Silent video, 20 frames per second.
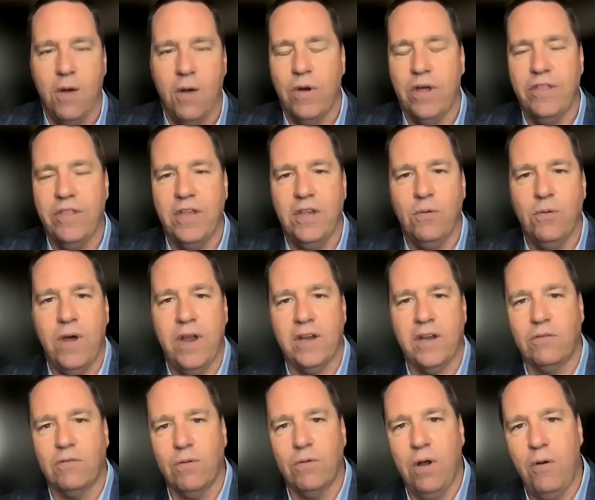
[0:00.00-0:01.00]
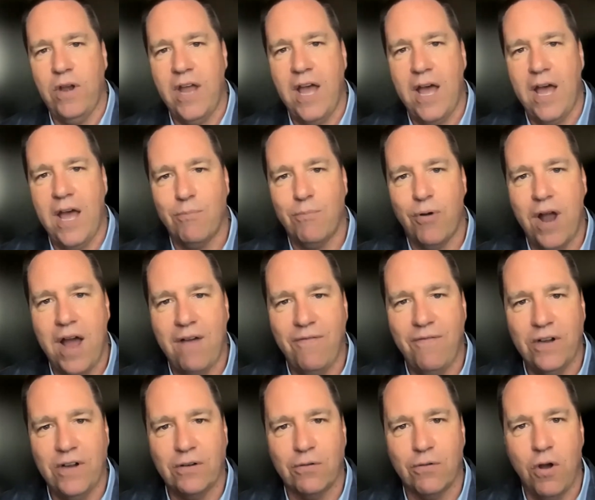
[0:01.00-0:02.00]
whether you want to grow a
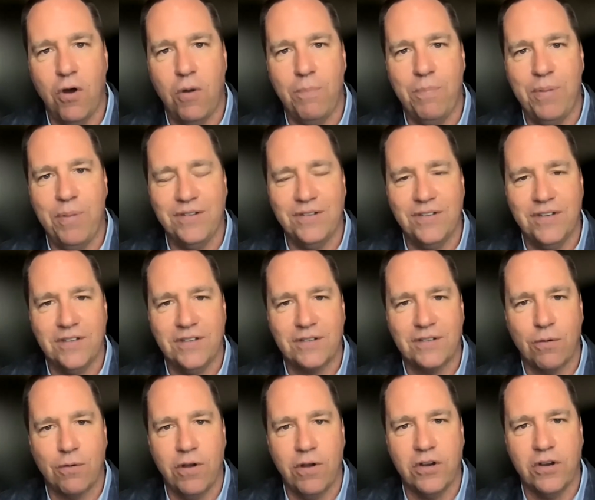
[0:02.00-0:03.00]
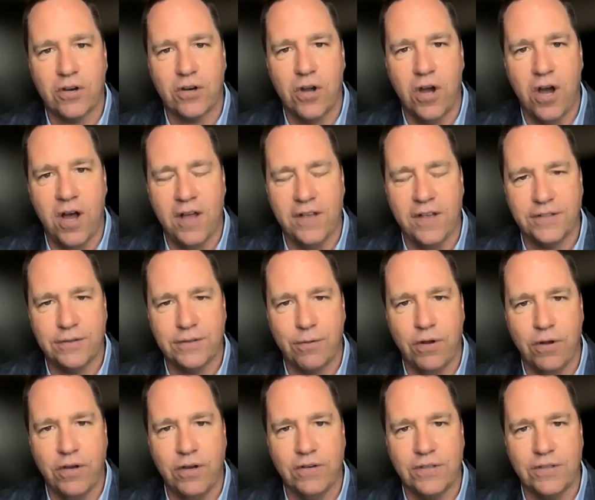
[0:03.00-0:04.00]
nonprofit, grow a business, grow your cause,
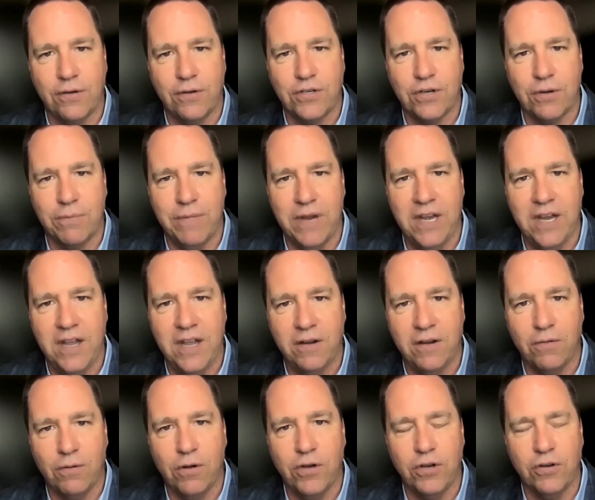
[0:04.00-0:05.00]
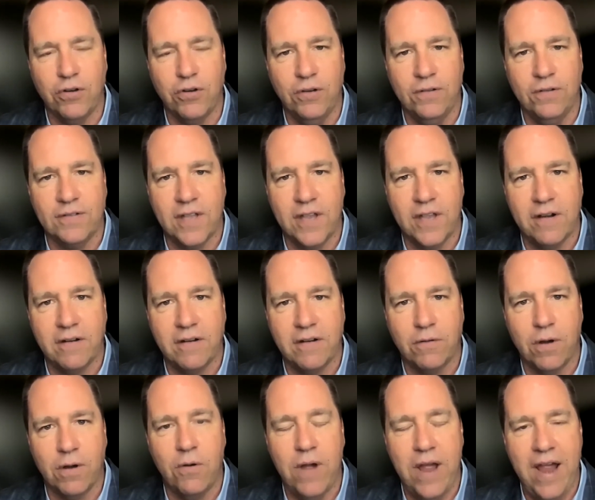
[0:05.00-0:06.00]
grow your social media, grow your newsletter,
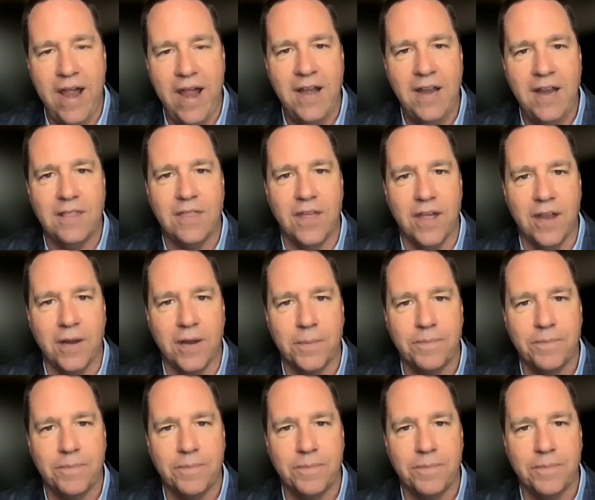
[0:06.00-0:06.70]
grow anything,